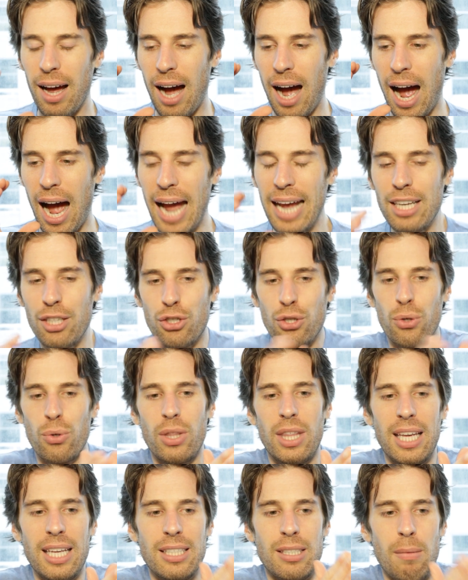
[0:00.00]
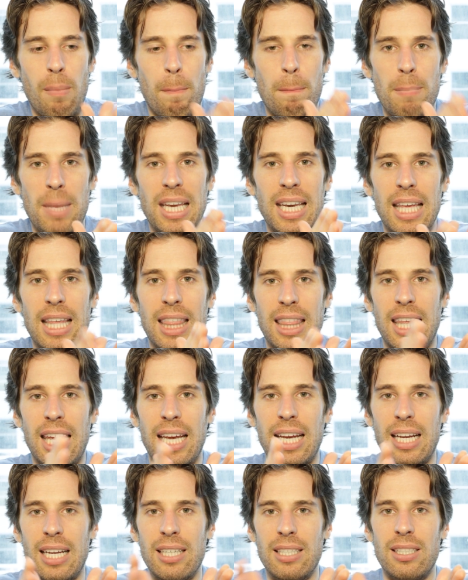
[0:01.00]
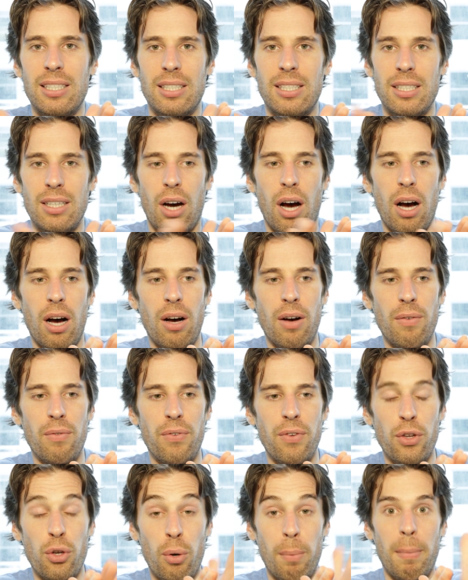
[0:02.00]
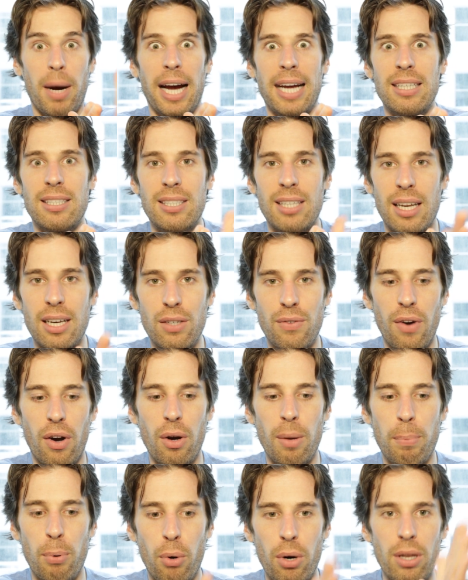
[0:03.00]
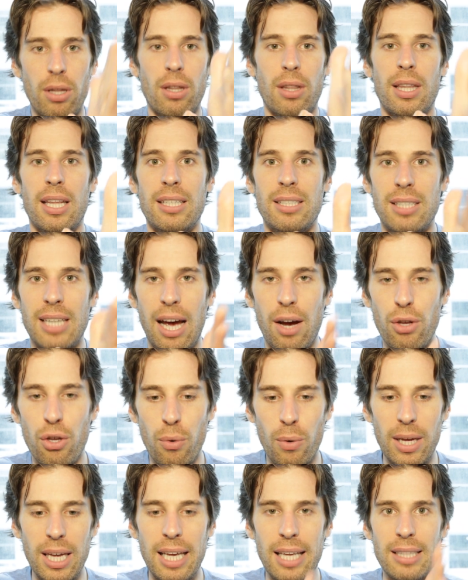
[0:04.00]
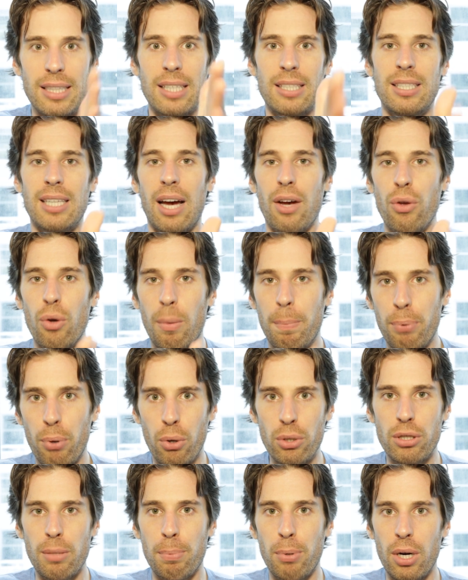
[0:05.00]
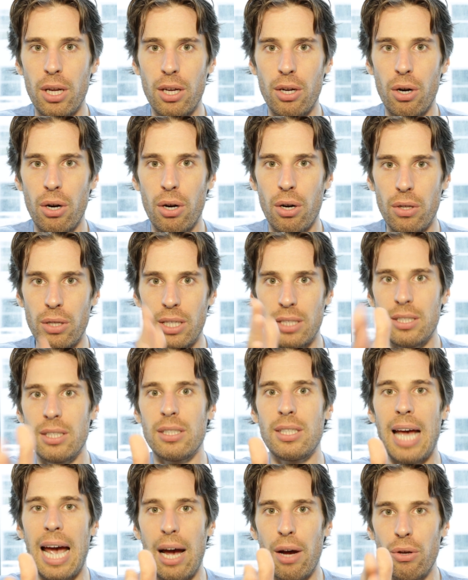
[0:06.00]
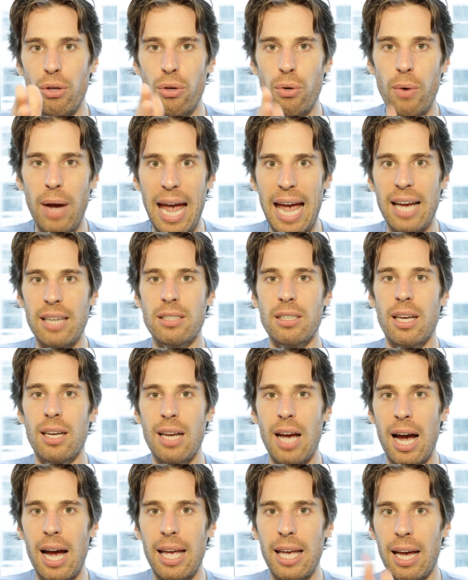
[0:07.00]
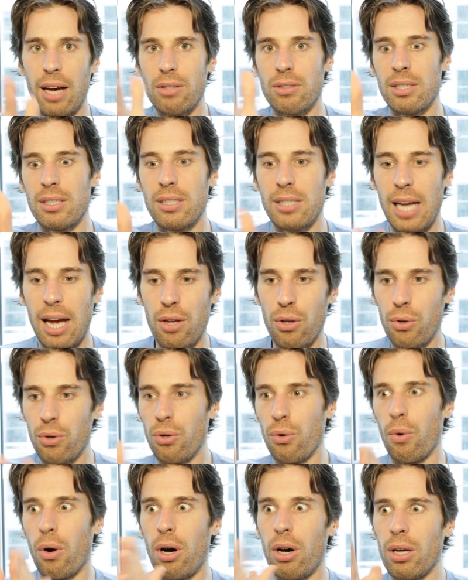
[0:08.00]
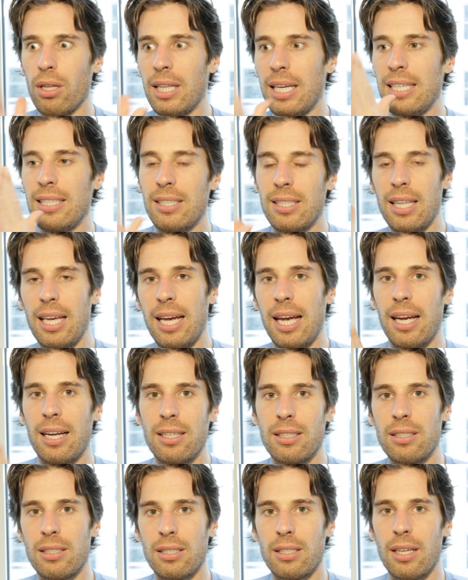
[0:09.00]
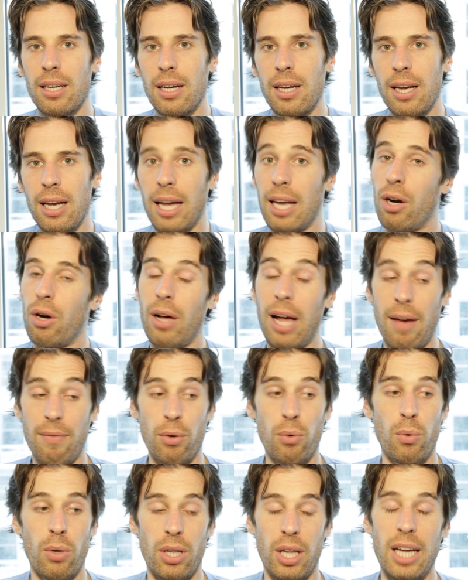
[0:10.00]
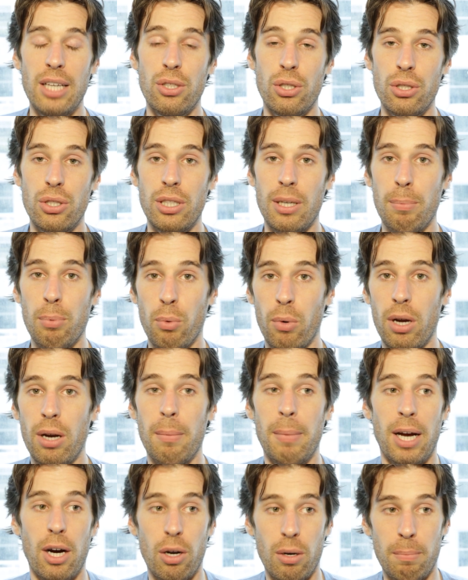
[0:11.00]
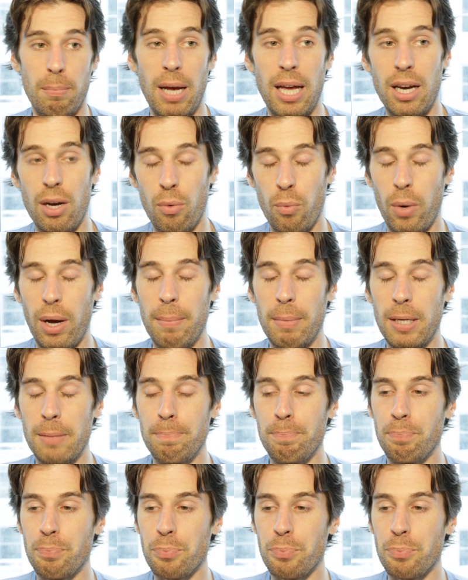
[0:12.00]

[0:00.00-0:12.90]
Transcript: I do these many things of your mindset is very important. This is how you eat. This is how you approach a pretty girl. This is how you ask a guy out. This is how you do all these things. And I'll have a relationship one about men and women.